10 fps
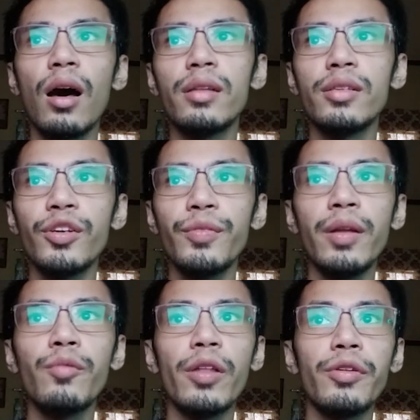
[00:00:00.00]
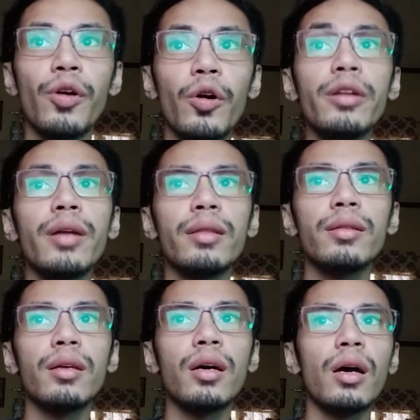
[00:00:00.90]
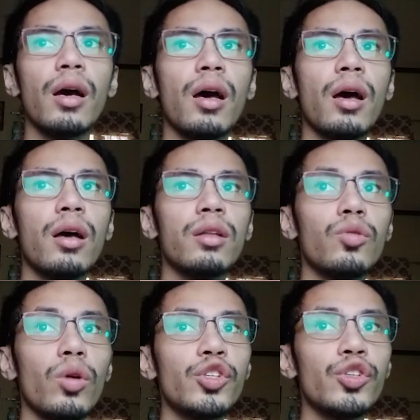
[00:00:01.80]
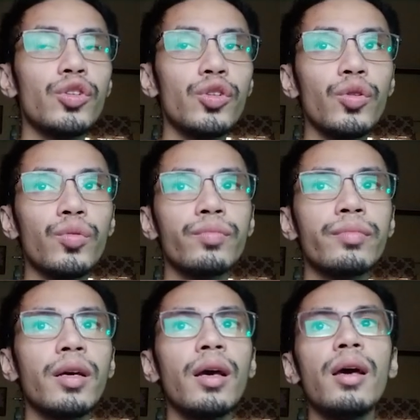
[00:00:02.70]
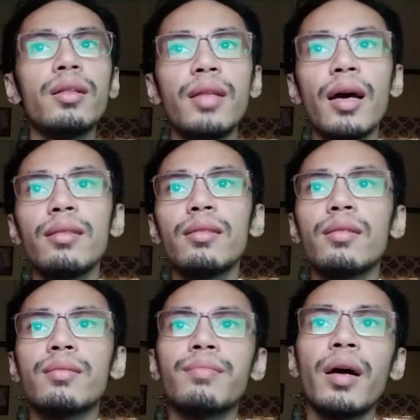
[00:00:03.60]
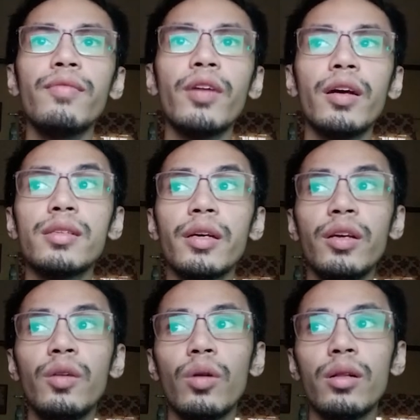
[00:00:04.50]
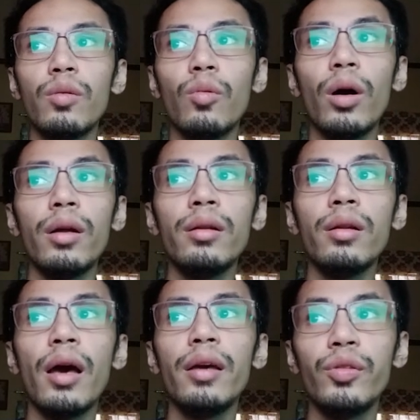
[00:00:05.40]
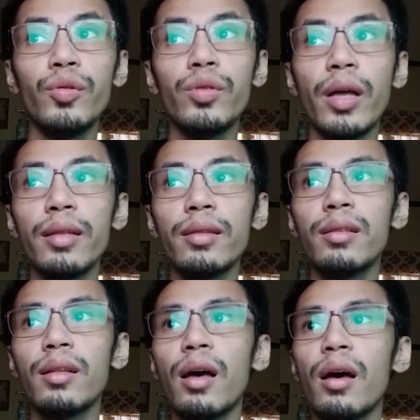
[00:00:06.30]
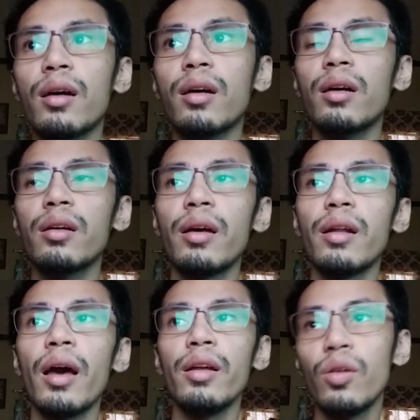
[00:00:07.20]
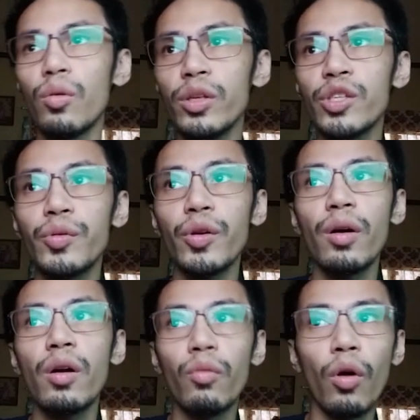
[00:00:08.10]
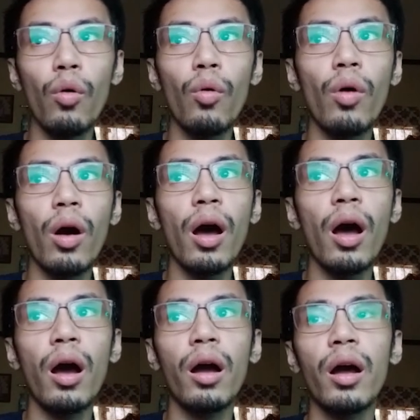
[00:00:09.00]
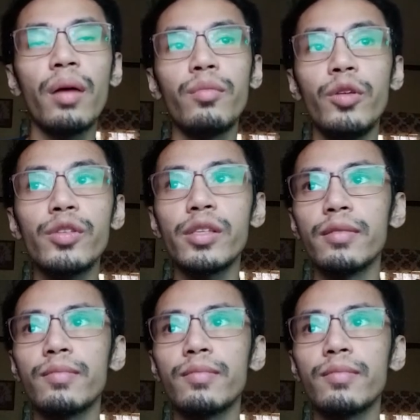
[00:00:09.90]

determine whether or not to assume that my variance are equal. When I do that, and I know which row I'm using,